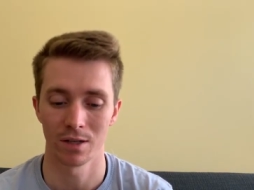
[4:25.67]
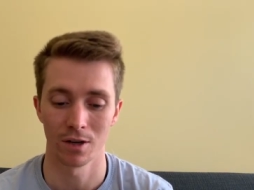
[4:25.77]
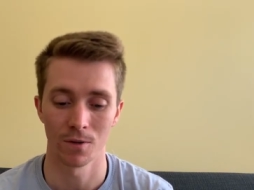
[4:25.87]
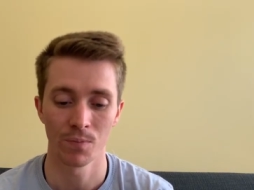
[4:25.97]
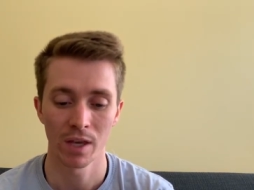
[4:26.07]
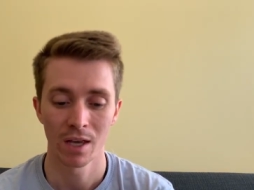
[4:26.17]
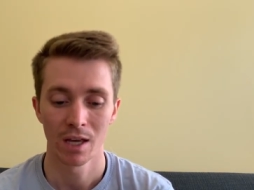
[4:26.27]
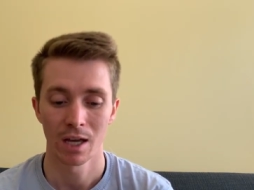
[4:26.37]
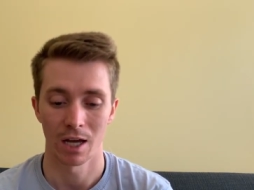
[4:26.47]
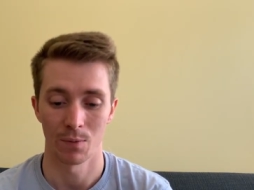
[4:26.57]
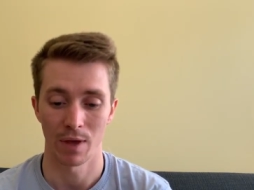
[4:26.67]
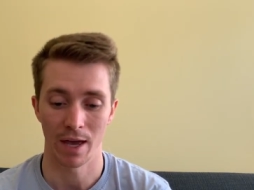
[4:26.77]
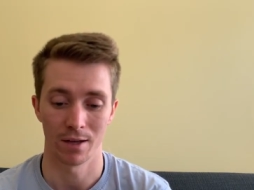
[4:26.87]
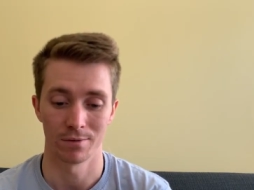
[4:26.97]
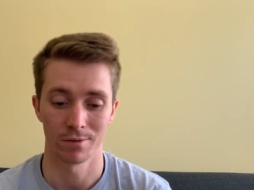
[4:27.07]
here
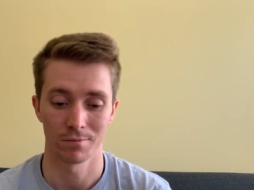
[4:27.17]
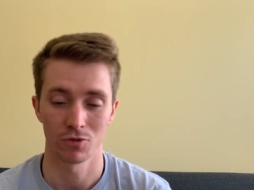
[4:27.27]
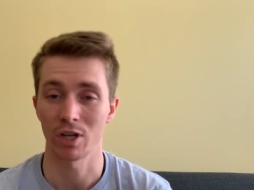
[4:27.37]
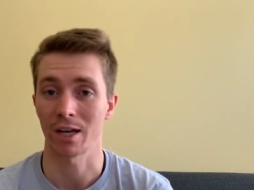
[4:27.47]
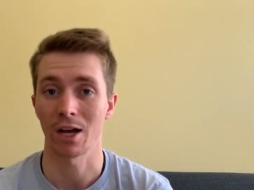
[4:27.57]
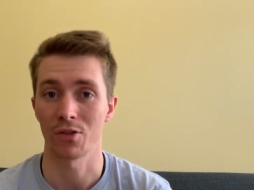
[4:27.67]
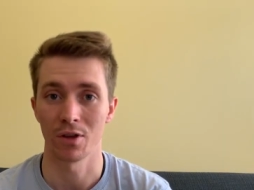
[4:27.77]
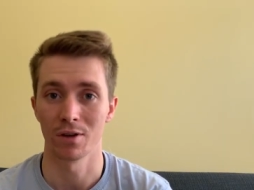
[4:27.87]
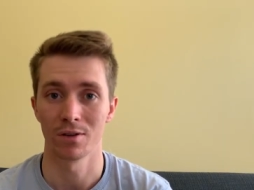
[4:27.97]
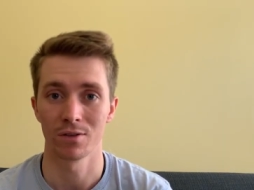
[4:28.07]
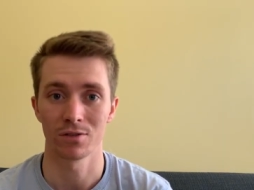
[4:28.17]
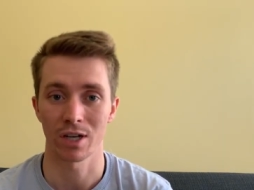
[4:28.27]
and check out their